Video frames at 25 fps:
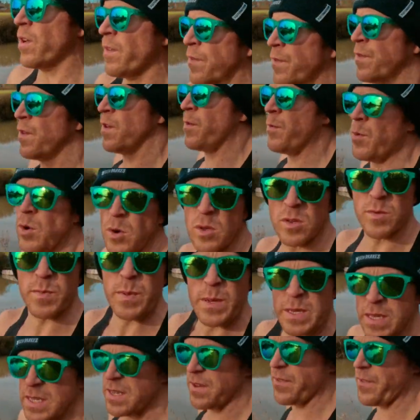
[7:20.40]
a few more
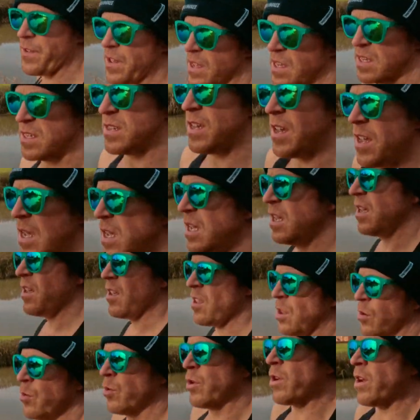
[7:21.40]
specifics.
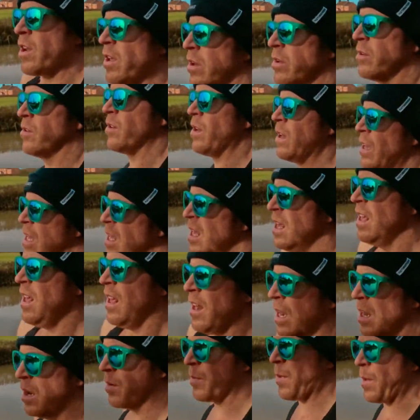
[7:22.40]
You want to know a
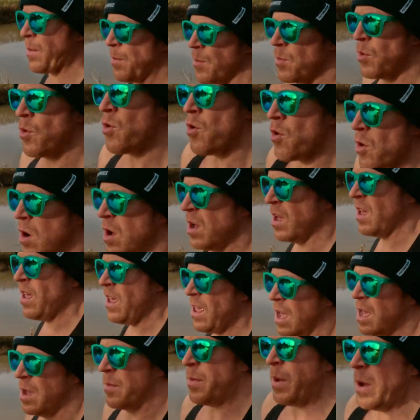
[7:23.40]
little bit more
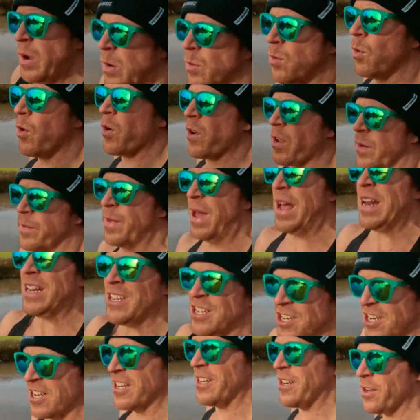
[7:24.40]
about what I'm
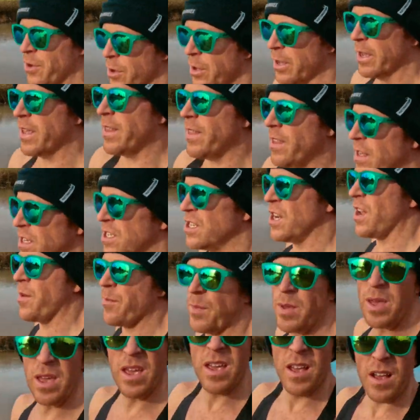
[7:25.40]
actually doing in the
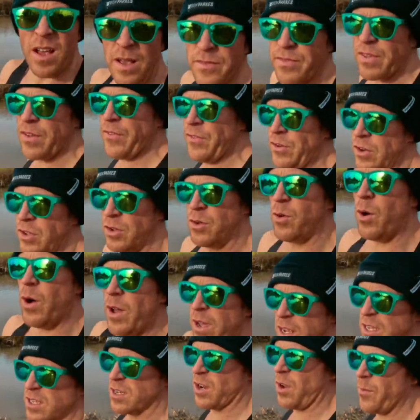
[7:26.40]
gym. I've given you
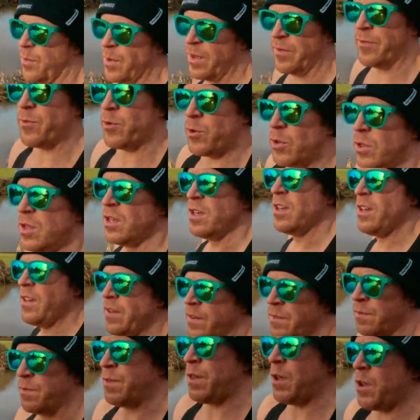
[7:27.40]
quite a top level
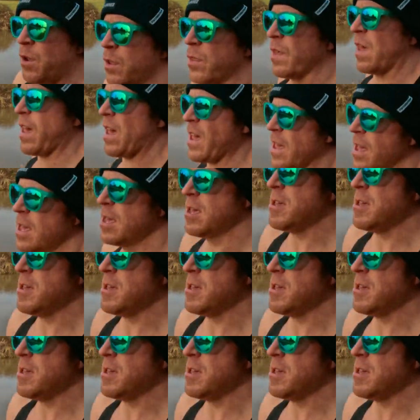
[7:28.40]
view there.